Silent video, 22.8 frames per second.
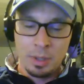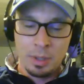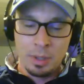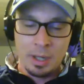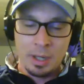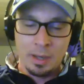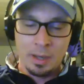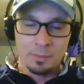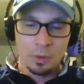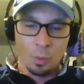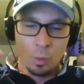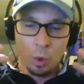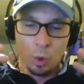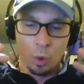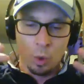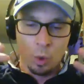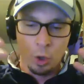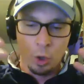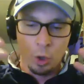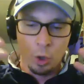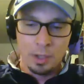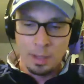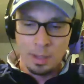have to
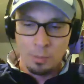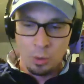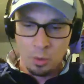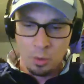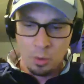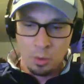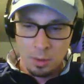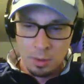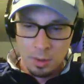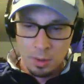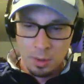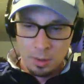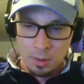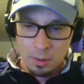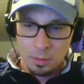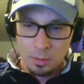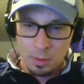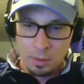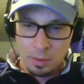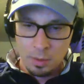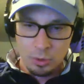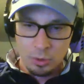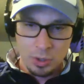work anymore.
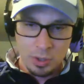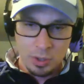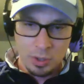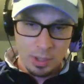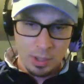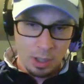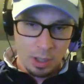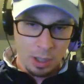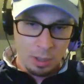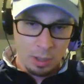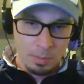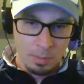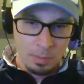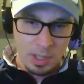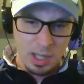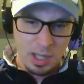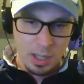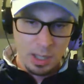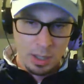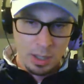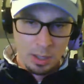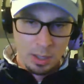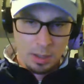We would just
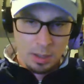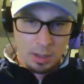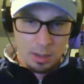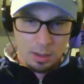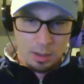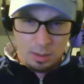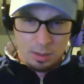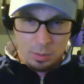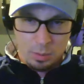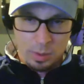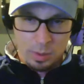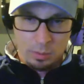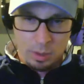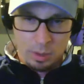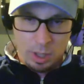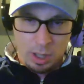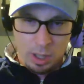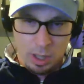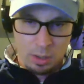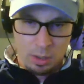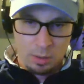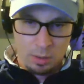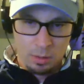we would
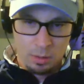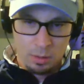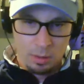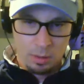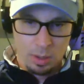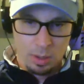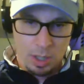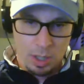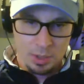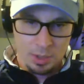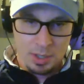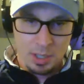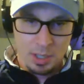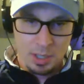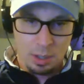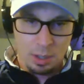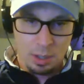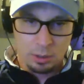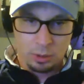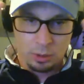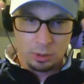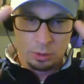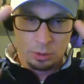all see
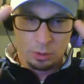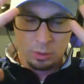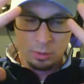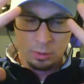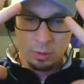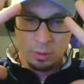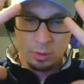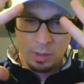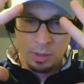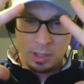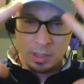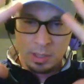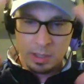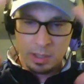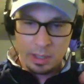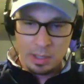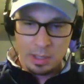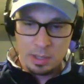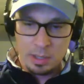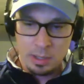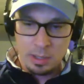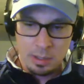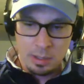our true
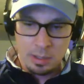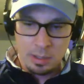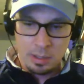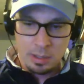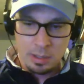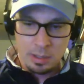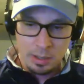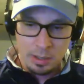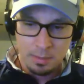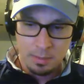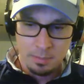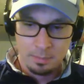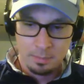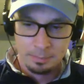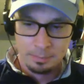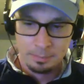existences.